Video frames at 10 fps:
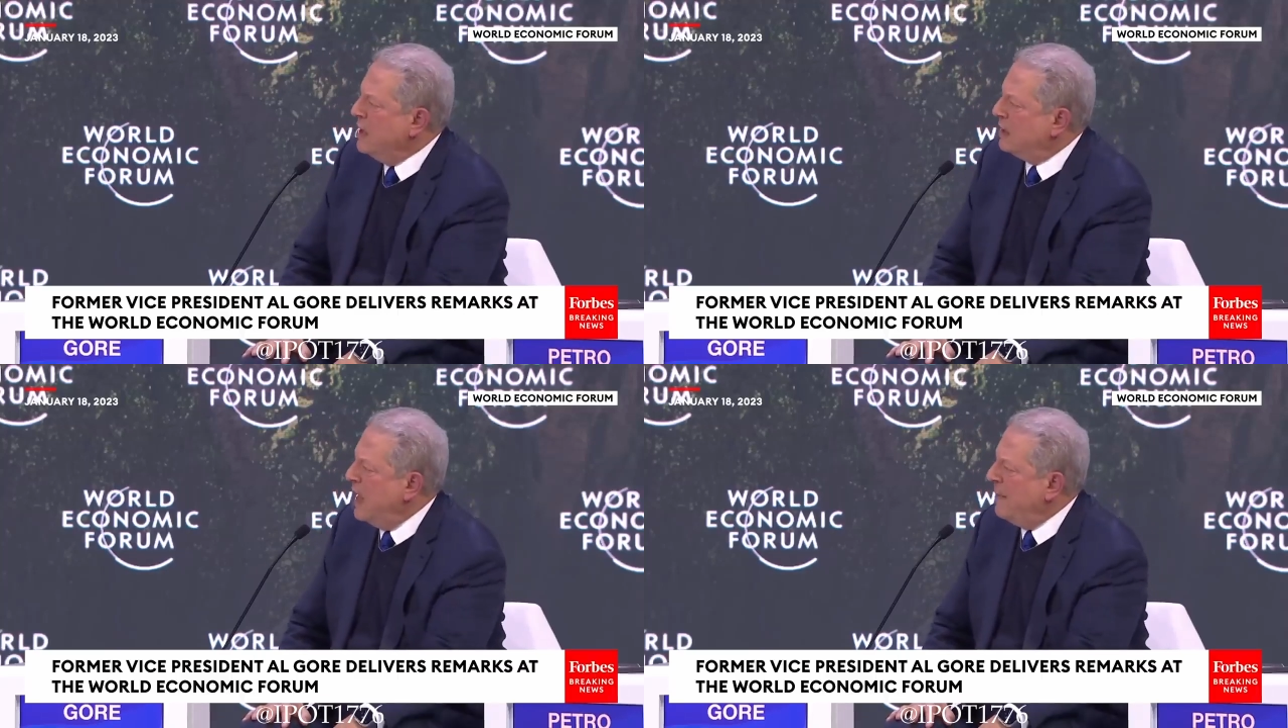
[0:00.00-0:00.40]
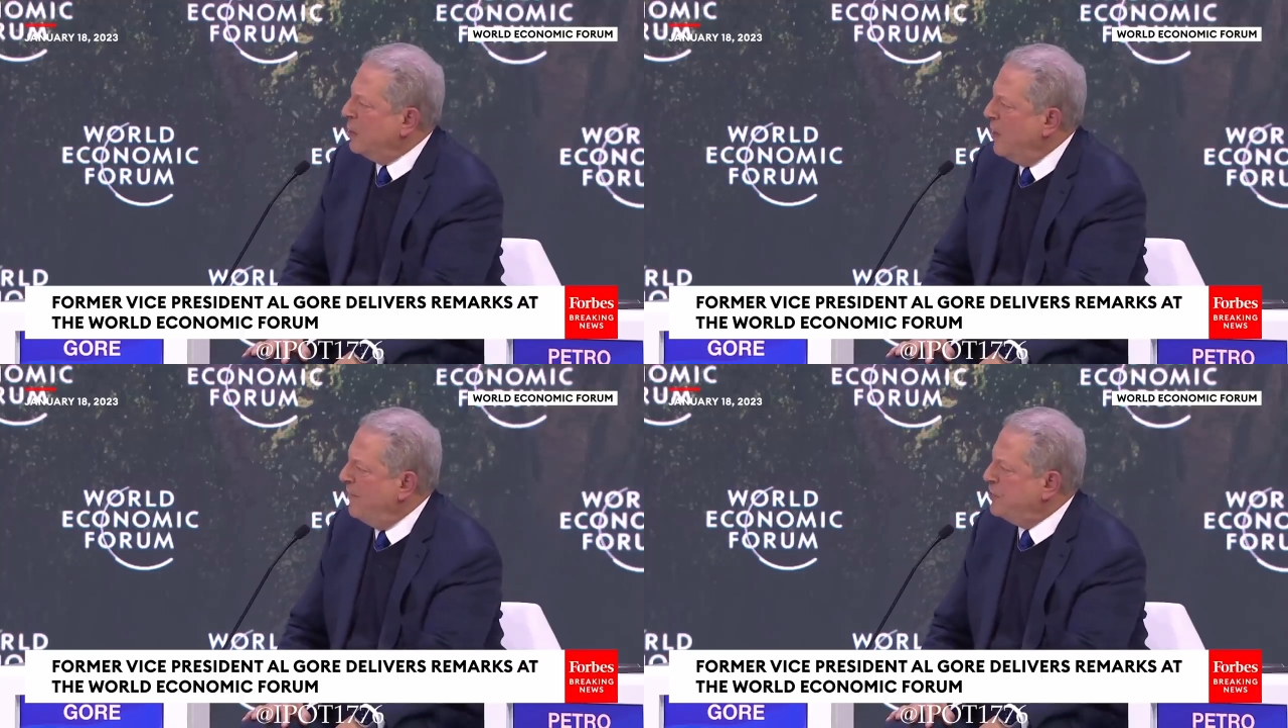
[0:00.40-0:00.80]

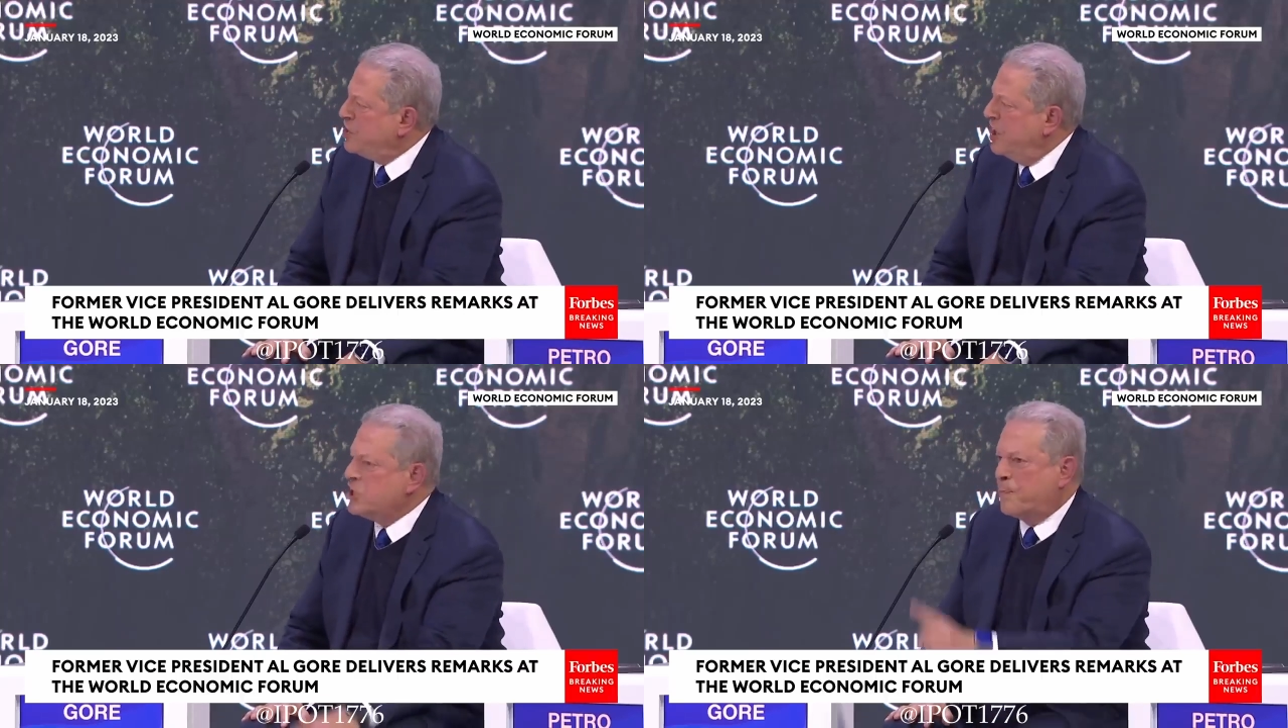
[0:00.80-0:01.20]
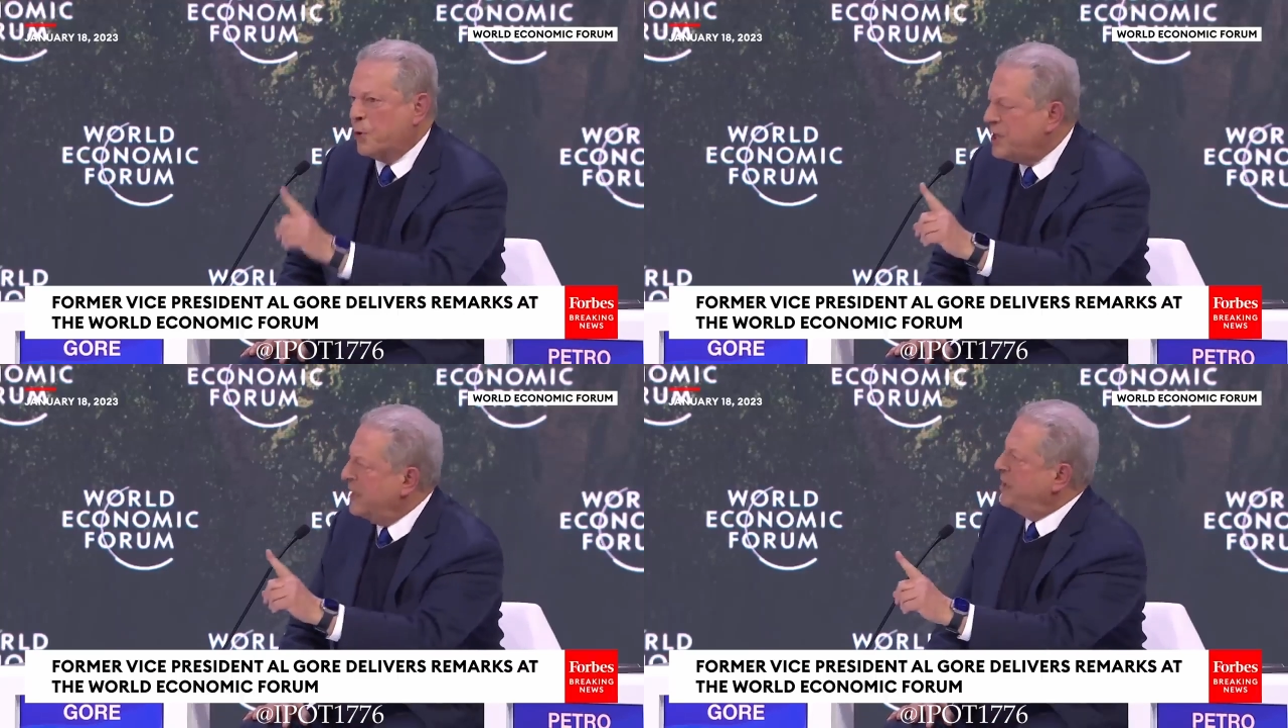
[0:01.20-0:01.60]
climate refugees
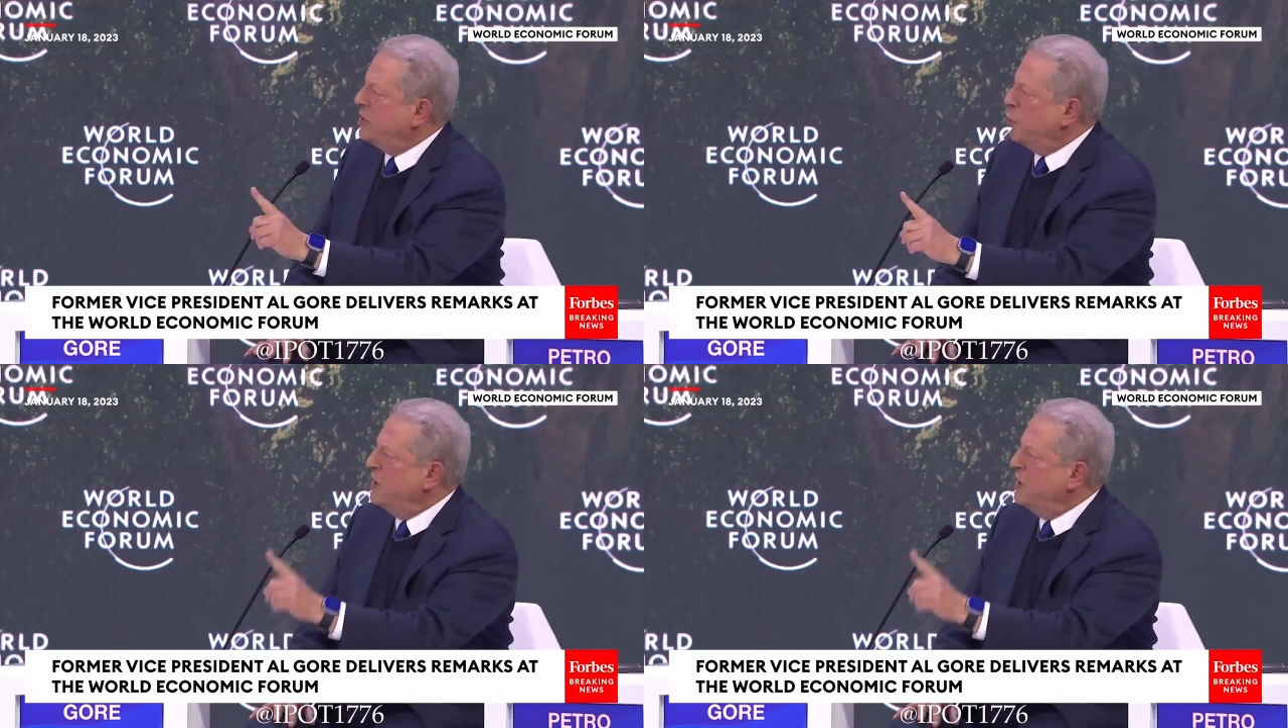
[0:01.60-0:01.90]
predicted to